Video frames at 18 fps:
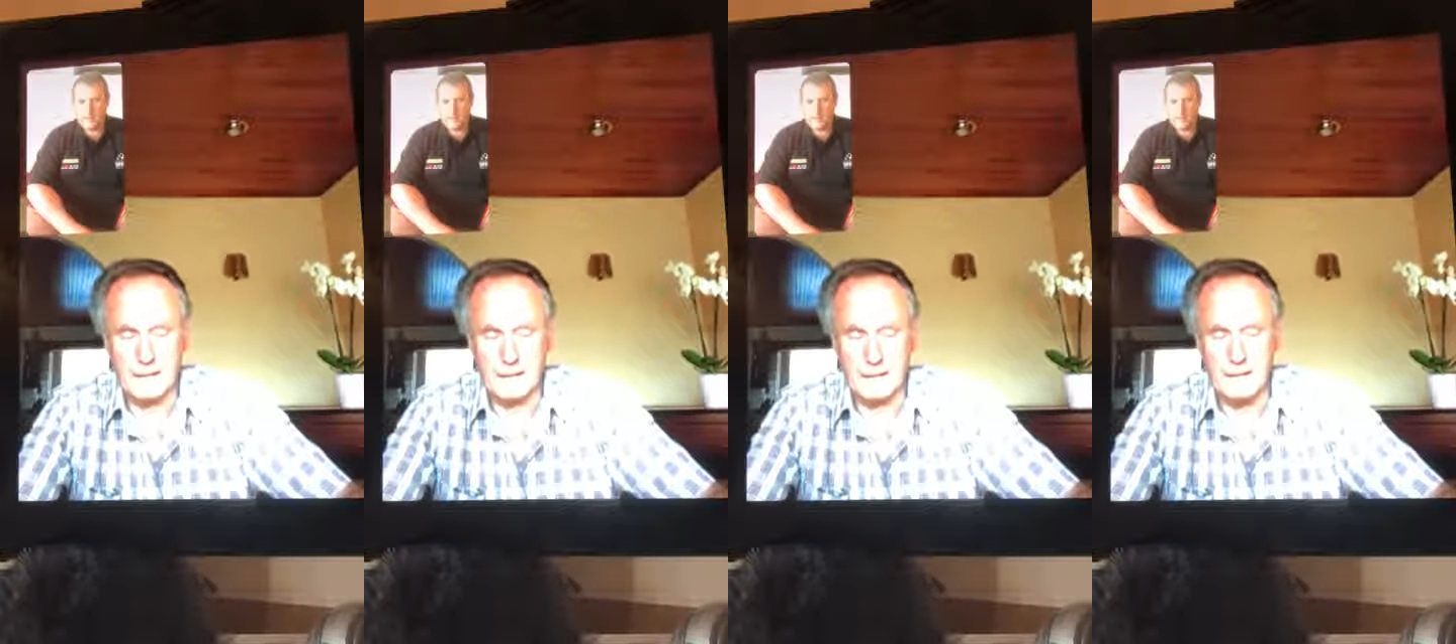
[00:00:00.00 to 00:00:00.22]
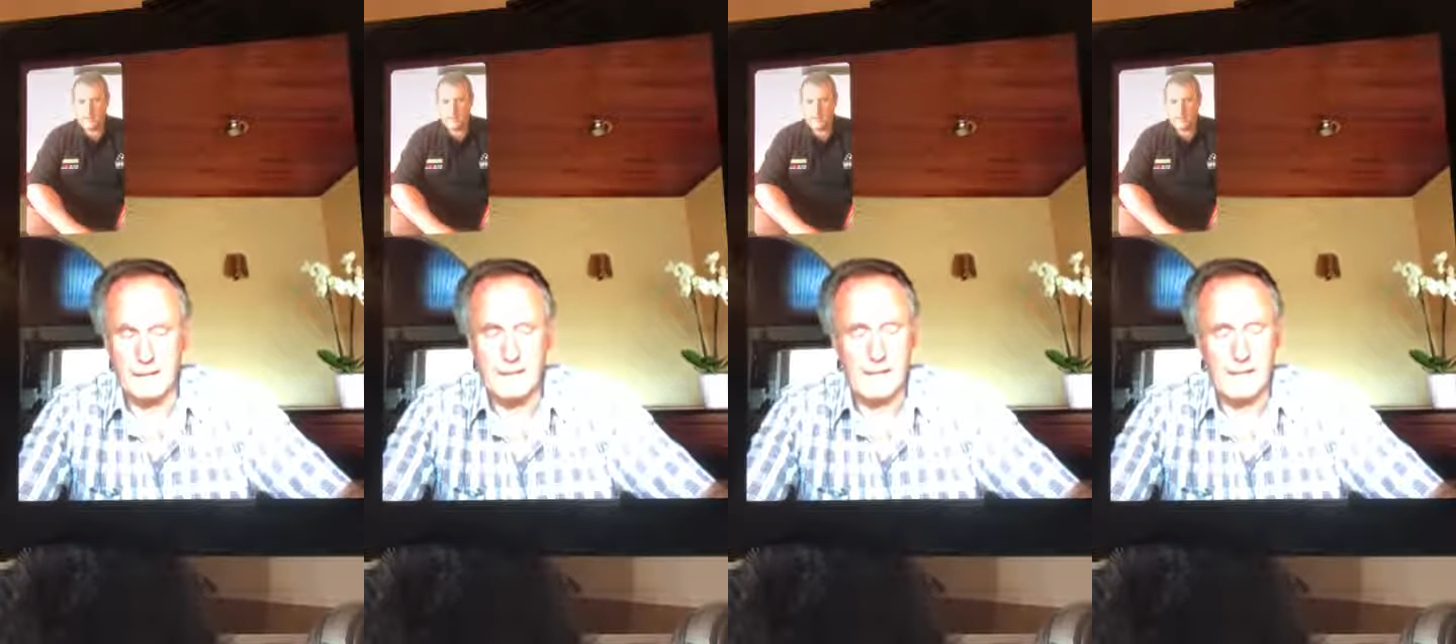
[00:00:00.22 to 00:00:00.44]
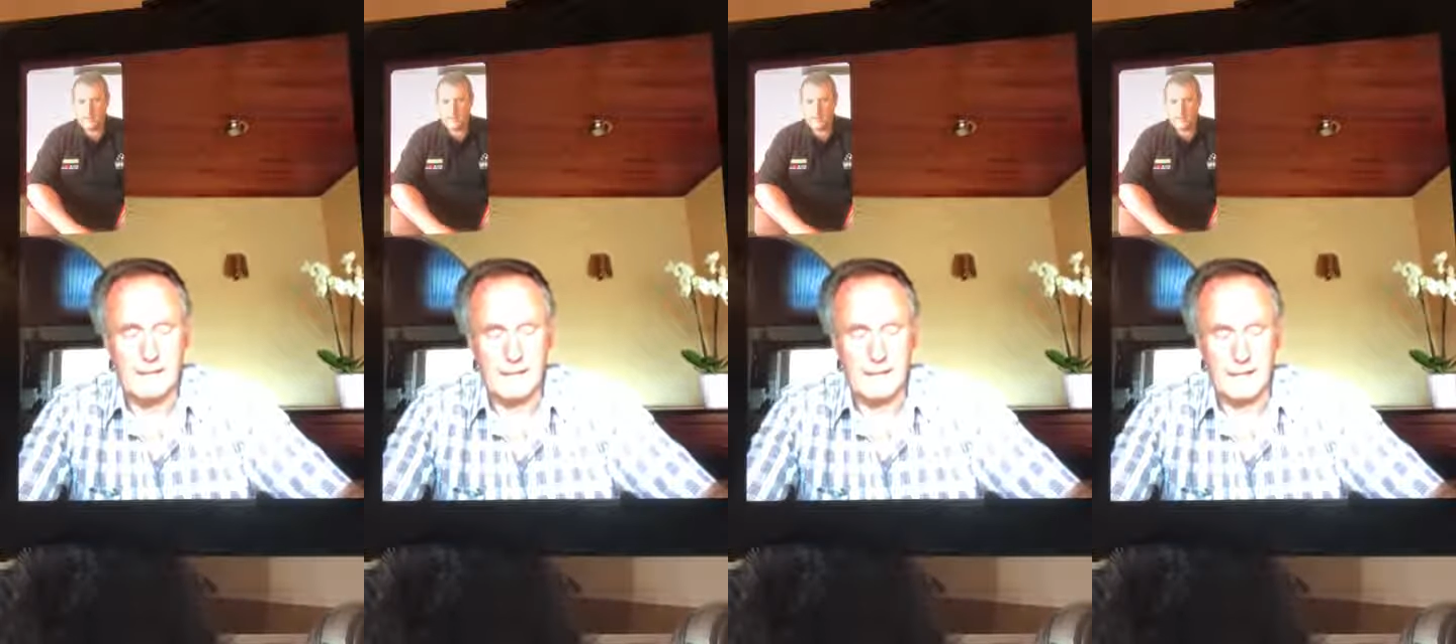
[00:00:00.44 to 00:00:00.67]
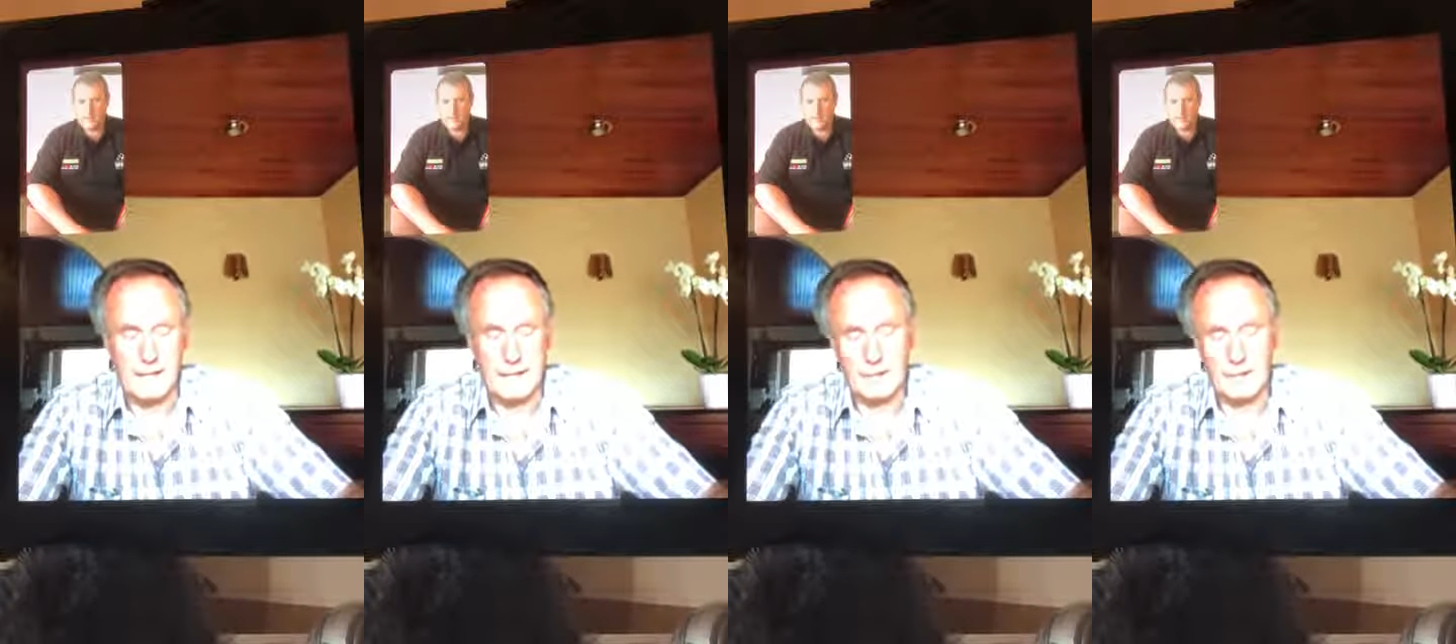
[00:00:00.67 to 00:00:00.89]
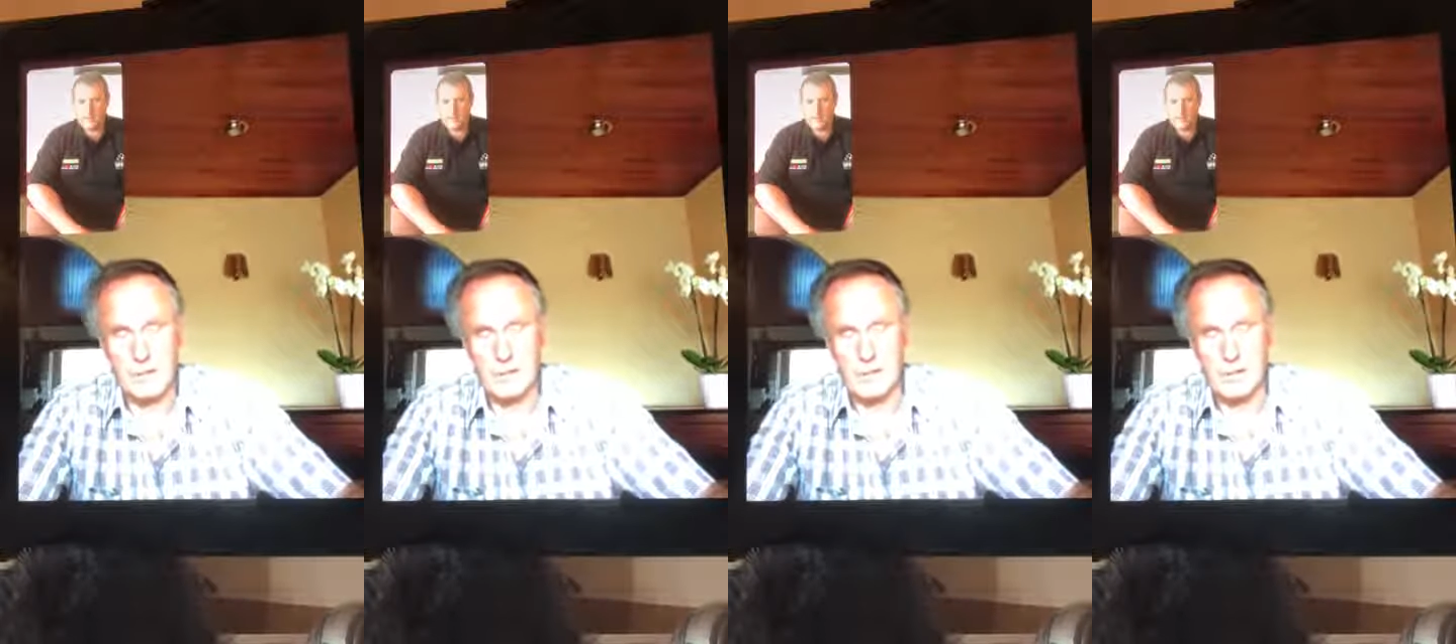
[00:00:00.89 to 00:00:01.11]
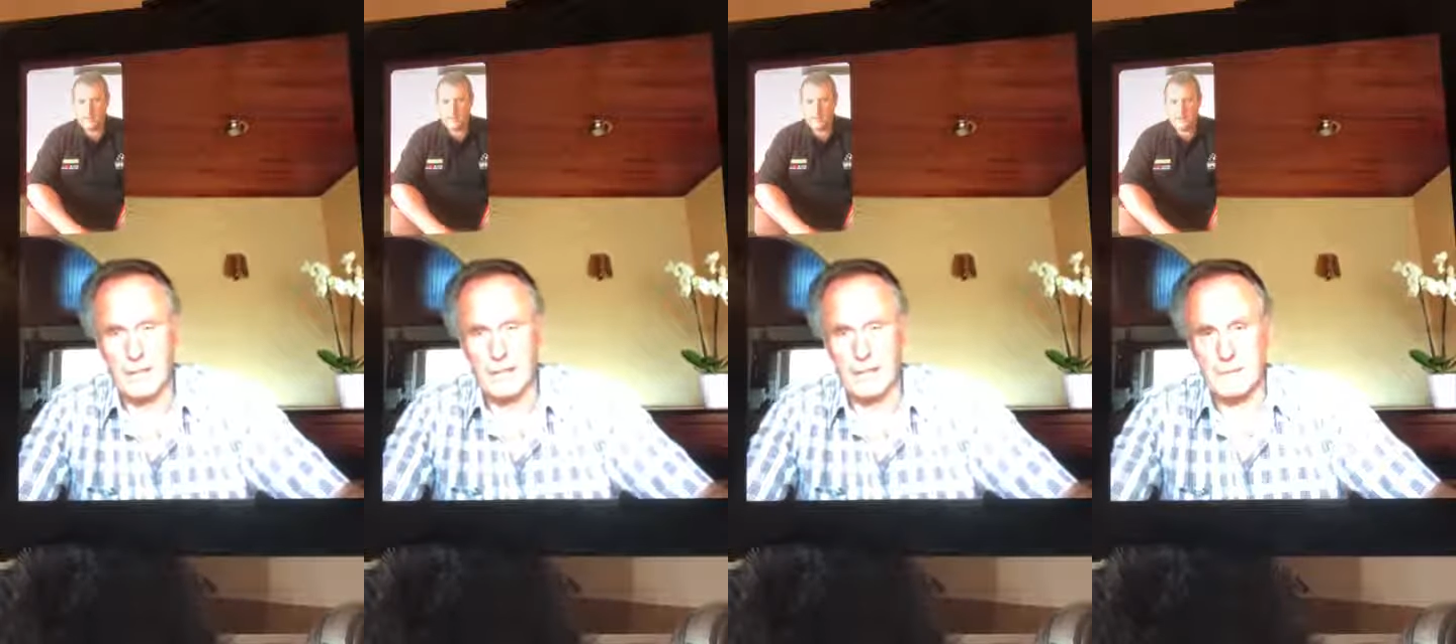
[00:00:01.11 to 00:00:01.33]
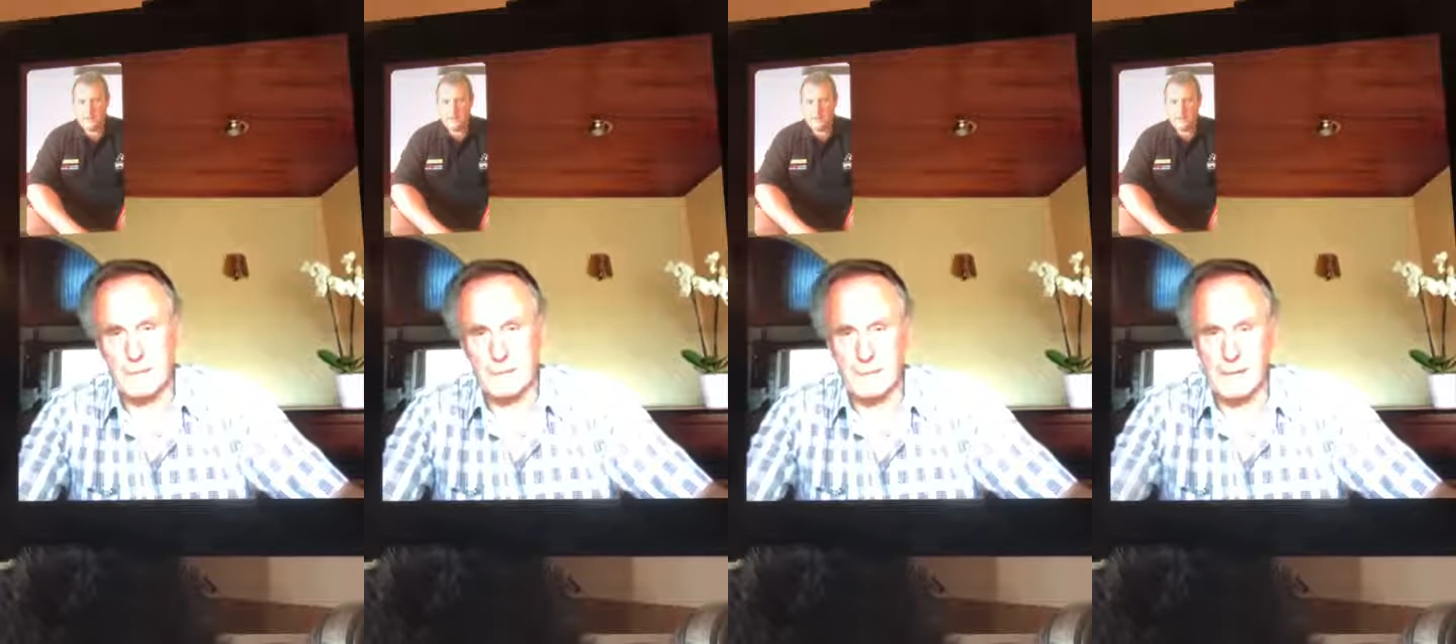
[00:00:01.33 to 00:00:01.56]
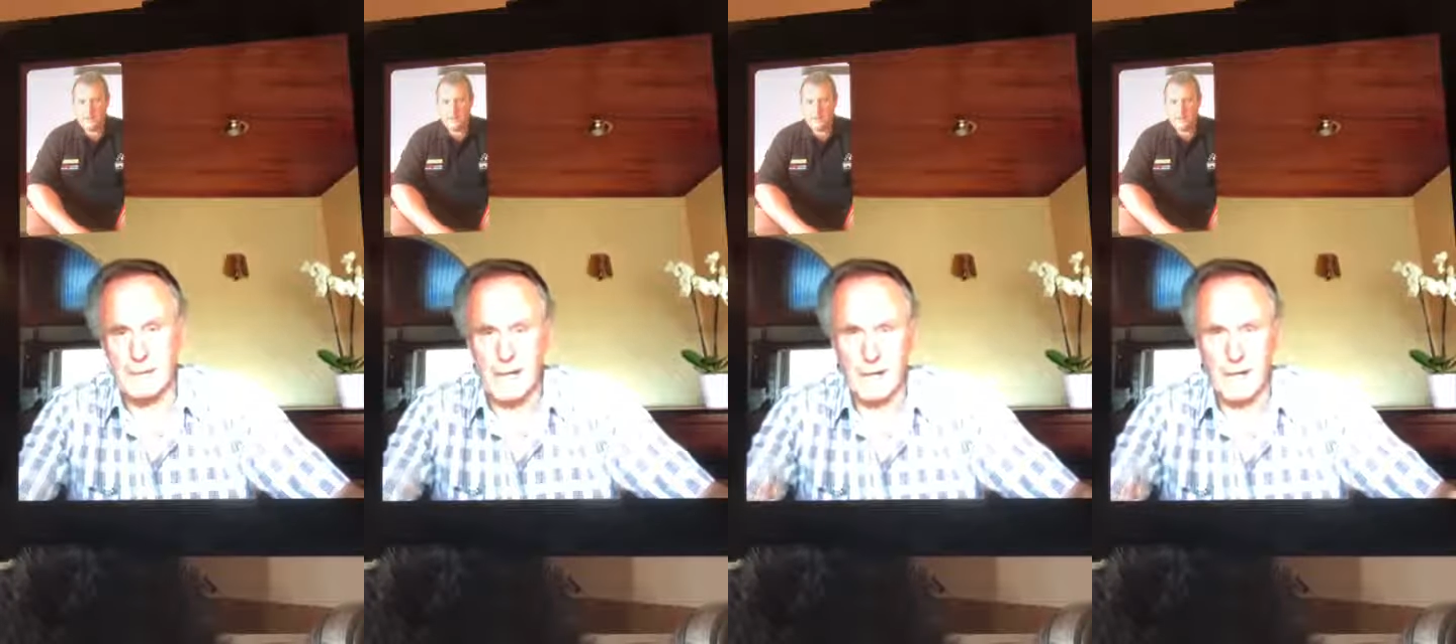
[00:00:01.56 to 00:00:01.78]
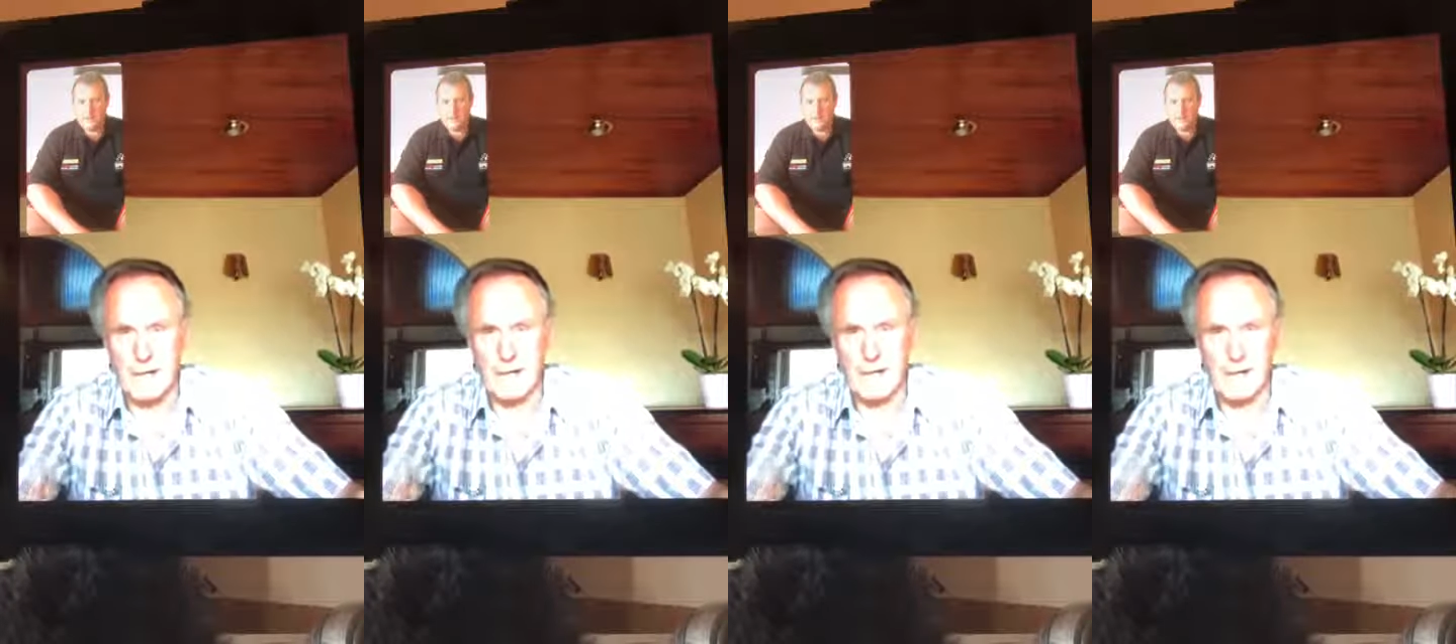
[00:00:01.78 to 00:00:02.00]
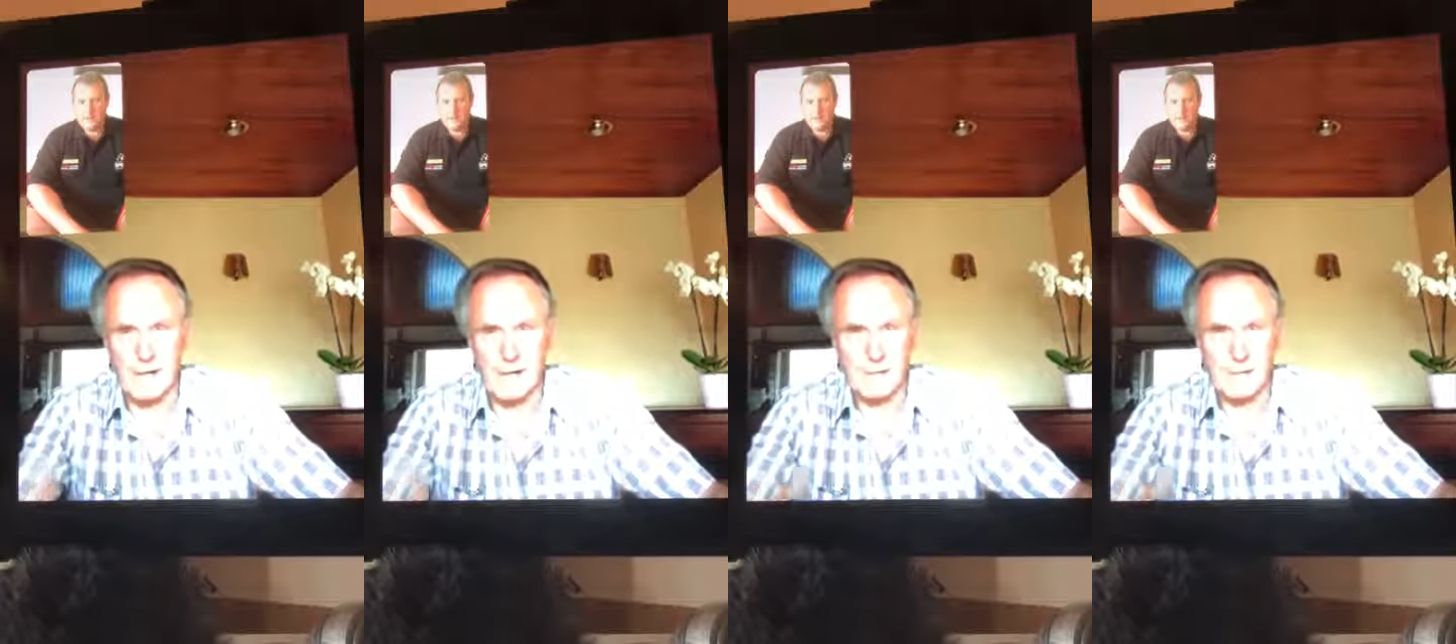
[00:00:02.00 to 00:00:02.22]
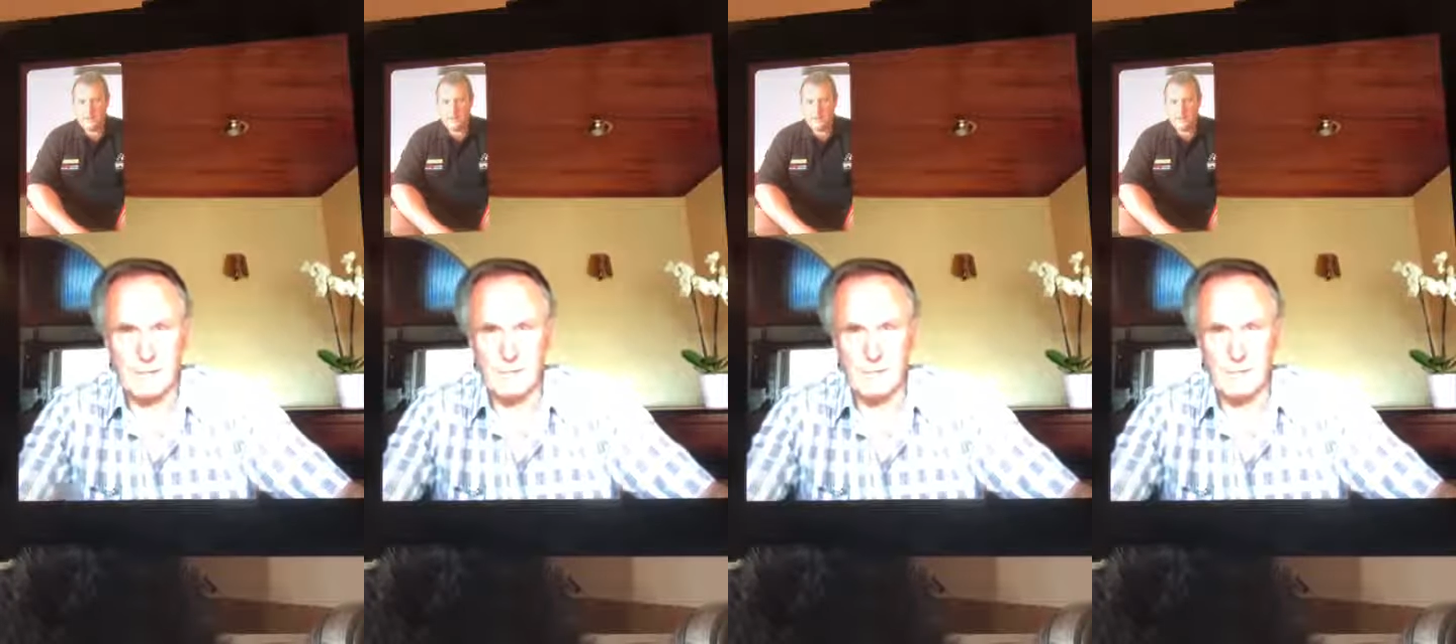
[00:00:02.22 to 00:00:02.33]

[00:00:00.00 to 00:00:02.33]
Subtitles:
So that opportunity came up to buy the car.